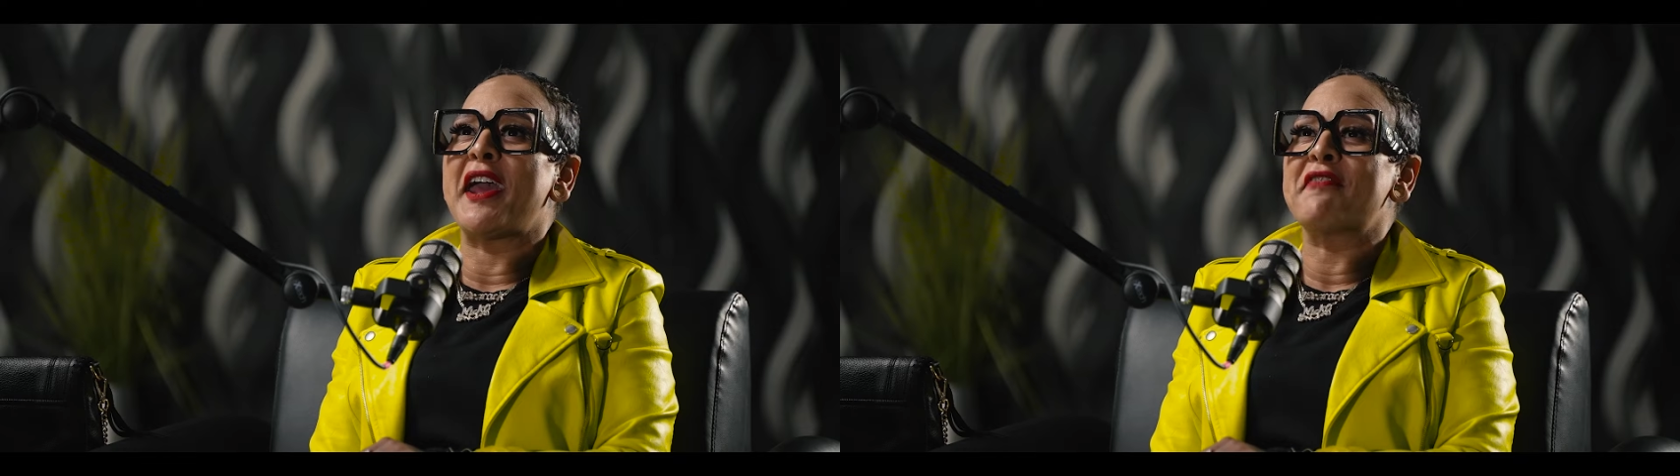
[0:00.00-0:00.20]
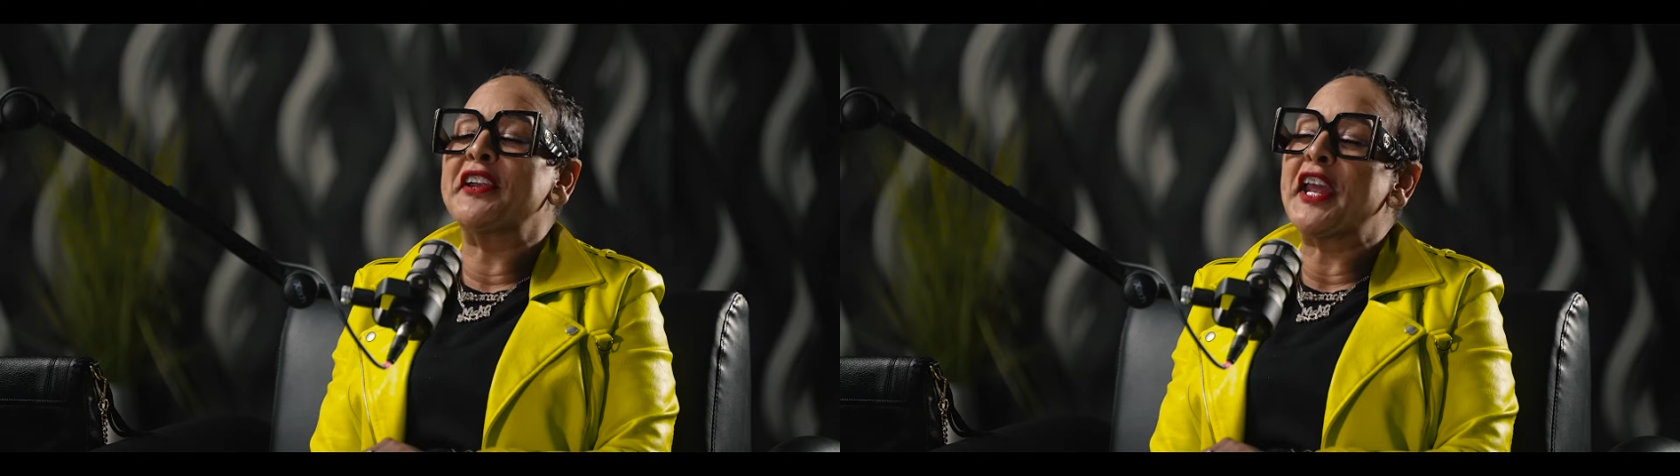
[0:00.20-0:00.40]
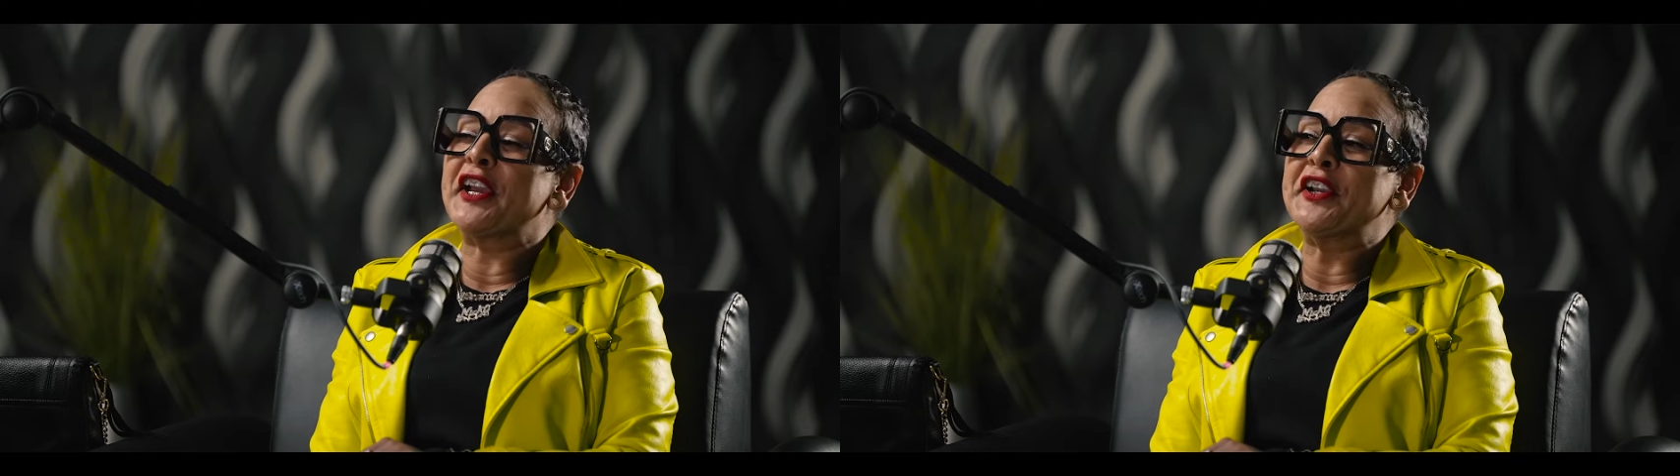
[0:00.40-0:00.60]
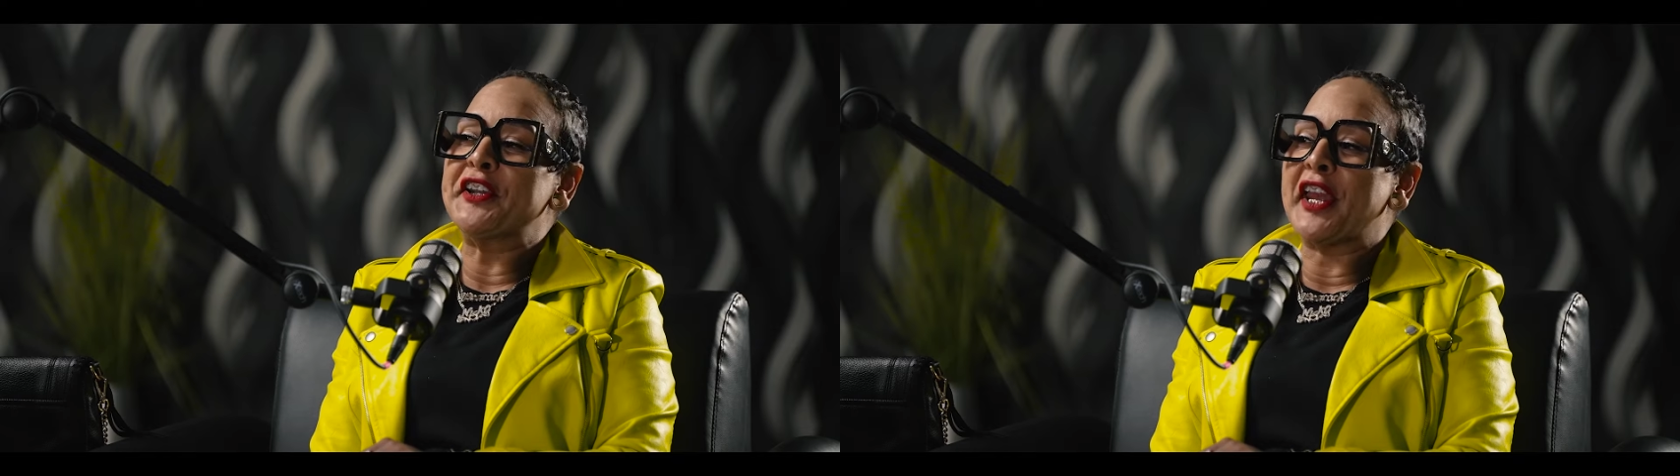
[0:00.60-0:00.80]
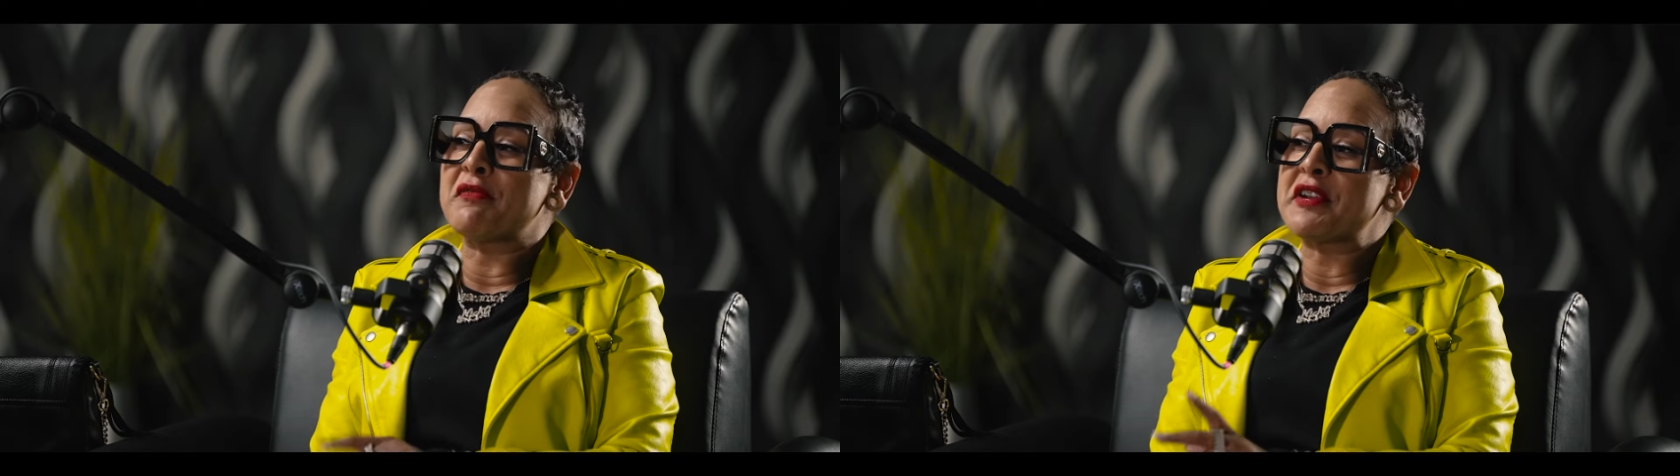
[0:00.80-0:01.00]
every day a good
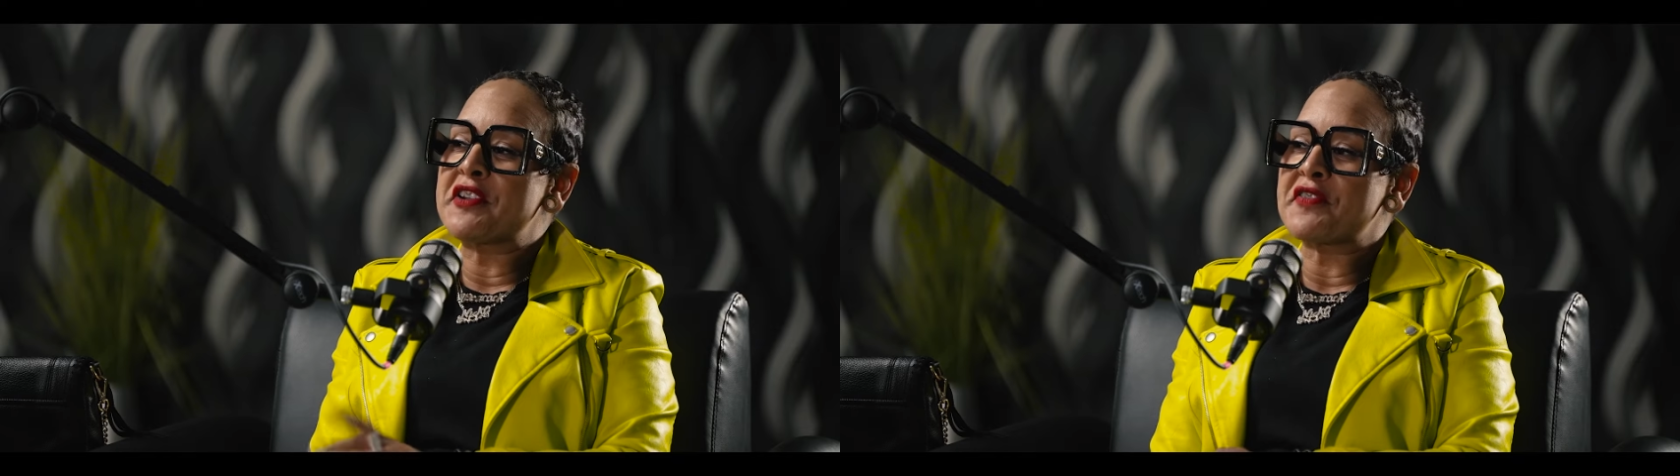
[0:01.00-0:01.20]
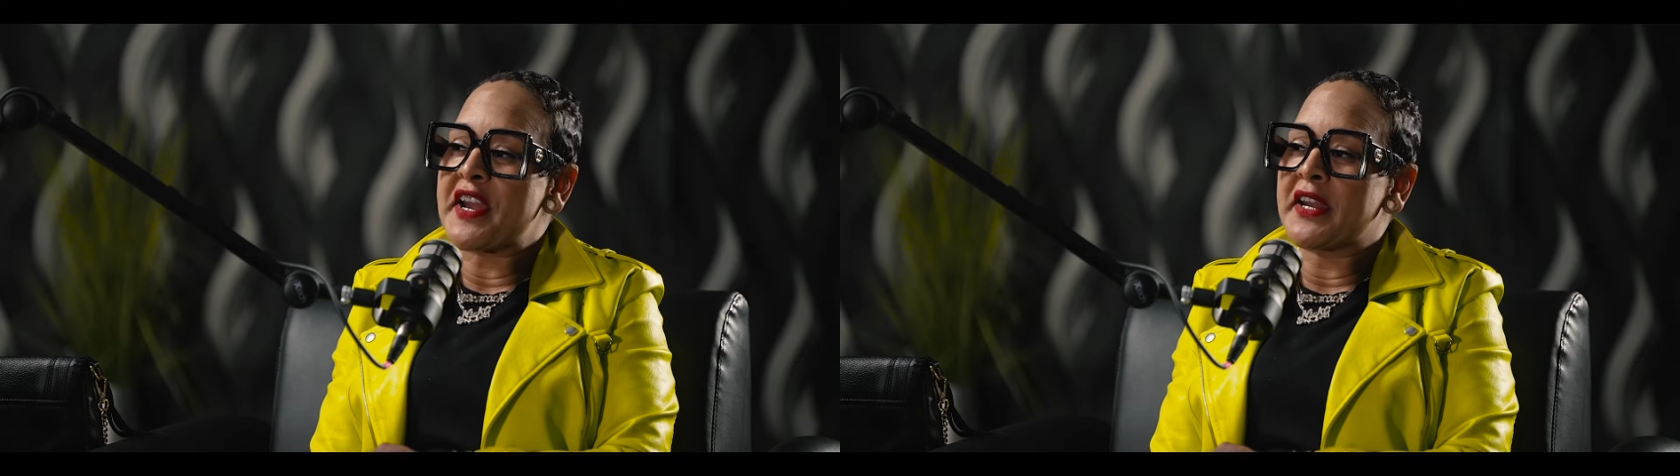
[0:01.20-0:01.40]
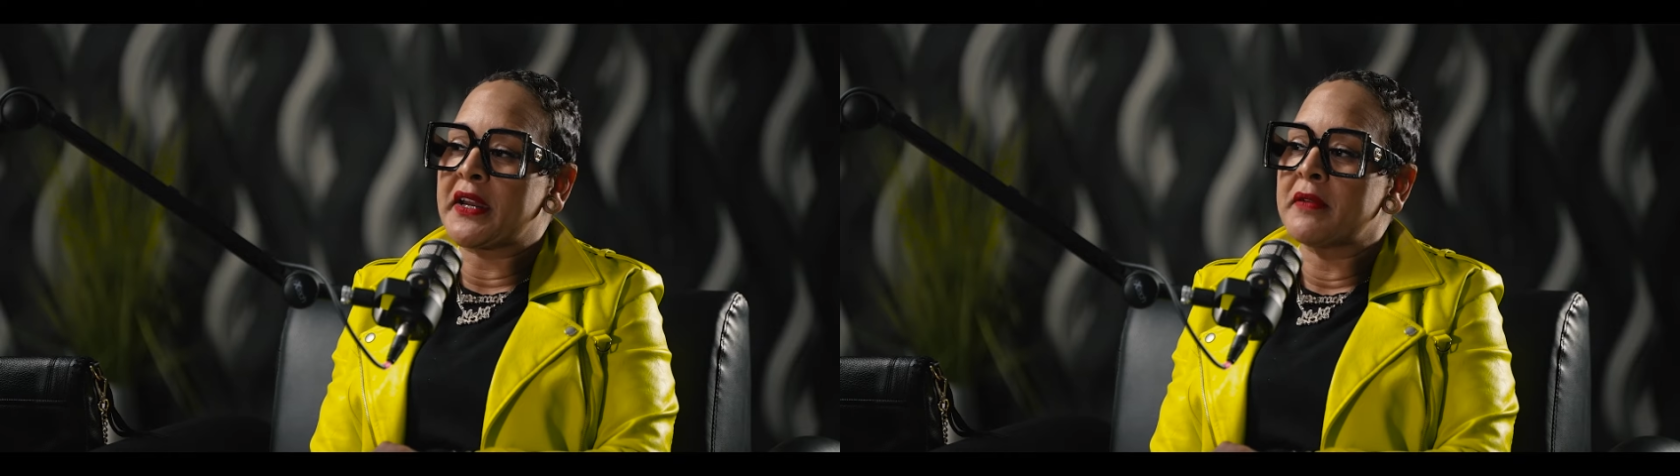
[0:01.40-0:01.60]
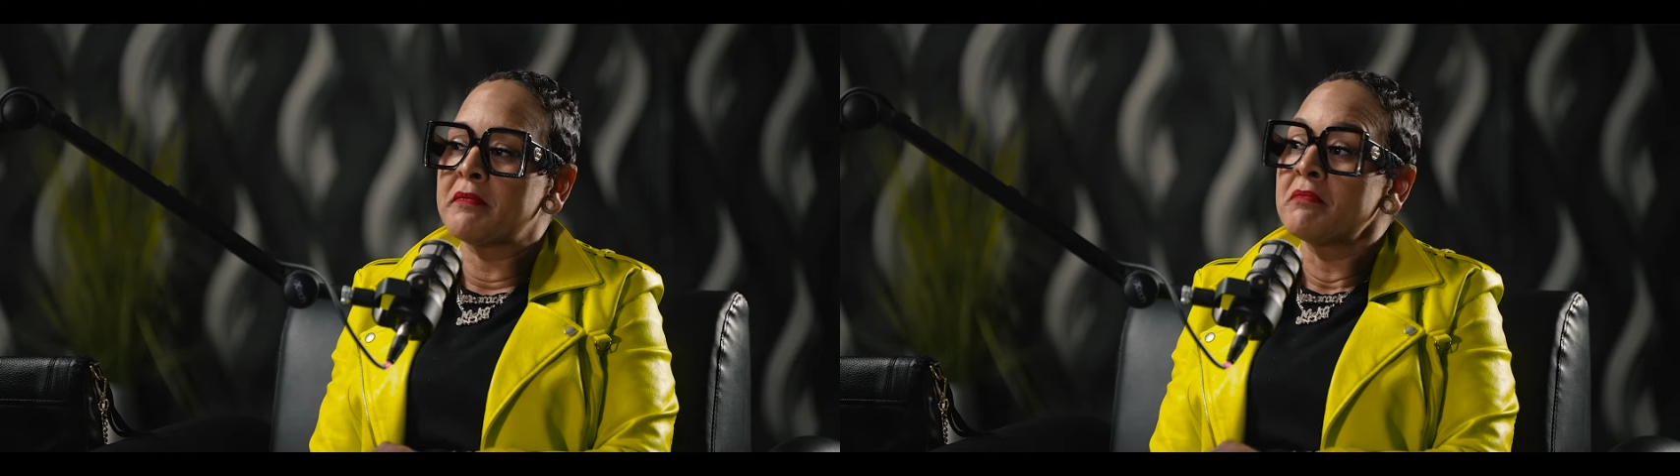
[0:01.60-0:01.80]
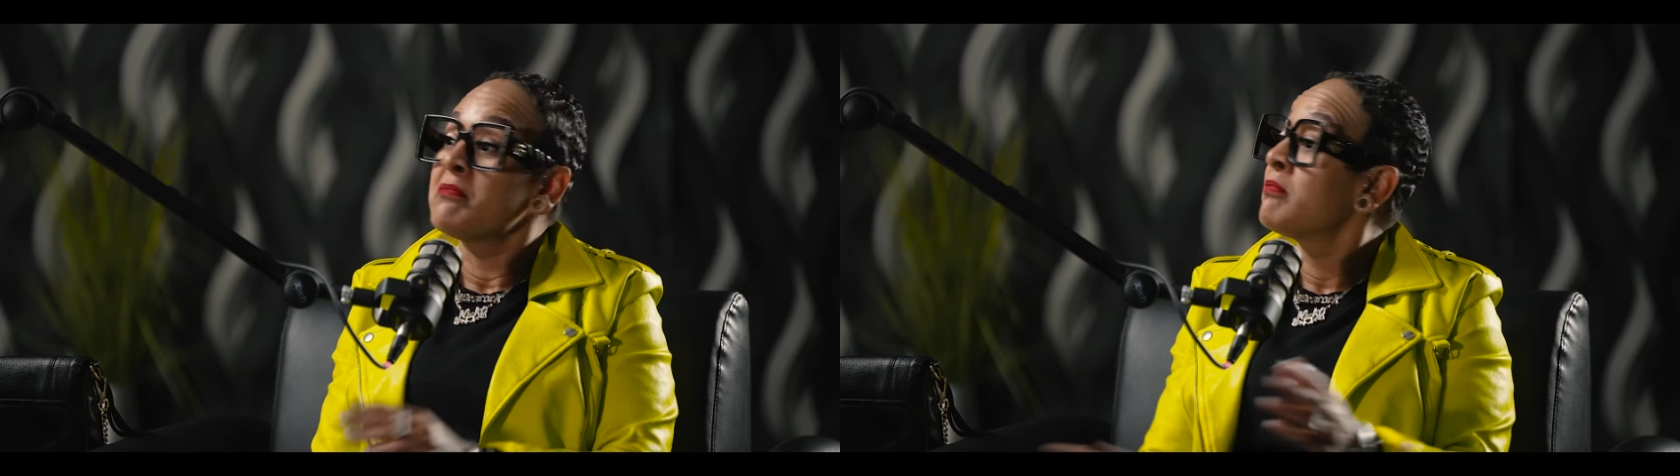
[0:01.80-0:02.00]
day when he created it. Yeah.